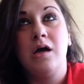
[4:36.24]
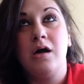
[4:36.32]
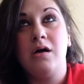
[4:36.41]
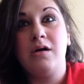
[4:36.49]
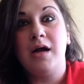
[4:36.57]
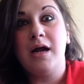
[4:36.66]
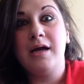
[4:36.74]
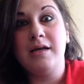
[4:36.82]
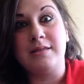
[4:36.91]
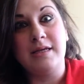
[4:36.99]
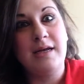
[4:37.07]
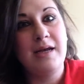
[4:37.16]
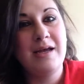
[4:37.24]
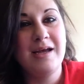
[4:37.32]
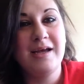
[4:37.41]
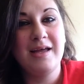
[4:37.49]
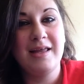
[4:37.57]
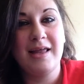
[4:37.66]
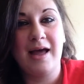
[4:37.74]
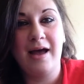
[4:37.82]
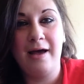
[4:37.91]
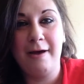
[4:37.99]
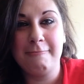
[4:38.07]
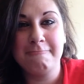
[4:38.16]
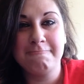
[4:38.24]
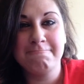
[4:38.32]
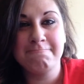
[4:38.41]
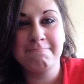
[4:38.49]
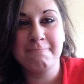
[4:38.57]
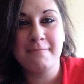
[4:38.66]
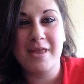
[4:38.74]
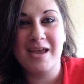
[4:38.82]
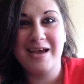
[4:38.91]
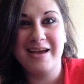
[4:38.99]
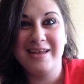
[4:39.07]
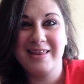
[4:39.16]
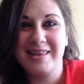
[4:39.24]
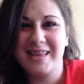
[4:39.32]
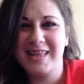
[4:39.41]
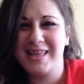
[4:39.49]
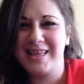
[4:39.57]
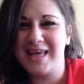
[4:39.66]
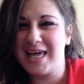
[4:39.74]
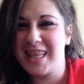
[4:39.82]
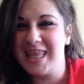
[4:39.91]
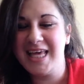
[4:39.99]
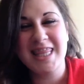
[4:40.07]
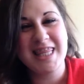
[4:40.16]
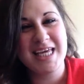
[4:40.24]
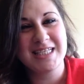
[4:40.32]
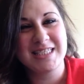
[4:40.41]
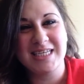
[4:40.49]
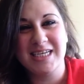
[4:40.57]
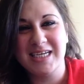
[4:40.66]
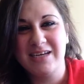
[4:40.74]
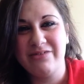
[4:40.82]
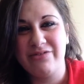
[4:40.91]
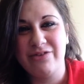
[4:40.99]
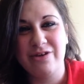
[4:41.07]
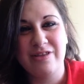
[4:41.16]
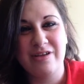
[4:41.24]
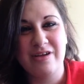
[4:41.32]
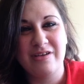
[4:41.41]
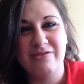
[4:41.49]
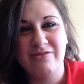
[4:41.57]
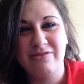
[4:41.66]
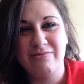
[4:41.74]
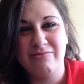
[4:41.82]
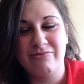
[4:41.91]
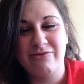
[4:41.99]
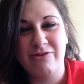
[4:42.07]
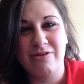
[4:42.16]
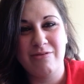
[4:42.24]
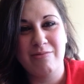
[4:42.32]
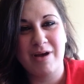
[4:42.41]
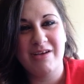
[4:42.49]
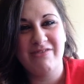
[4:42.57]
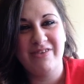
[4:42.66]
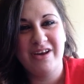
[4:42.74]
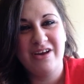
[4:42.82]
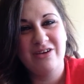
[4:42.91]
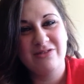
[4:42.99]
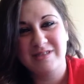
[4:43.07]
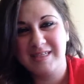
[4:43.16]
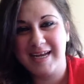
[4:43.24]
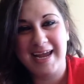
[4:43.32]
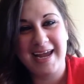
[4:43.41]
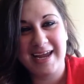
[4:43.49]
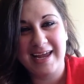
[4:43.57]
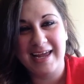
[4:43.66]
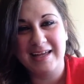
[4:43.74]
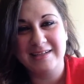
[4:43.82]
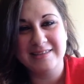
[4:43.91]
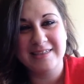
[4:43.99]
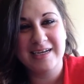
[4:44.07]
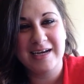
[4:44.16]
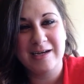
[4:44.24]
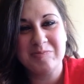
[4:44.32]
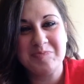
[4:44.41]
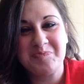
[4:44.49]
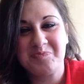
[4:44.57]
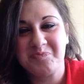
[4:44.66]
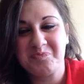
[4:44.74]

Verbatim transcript: all right um i think that's it for the for my video today and um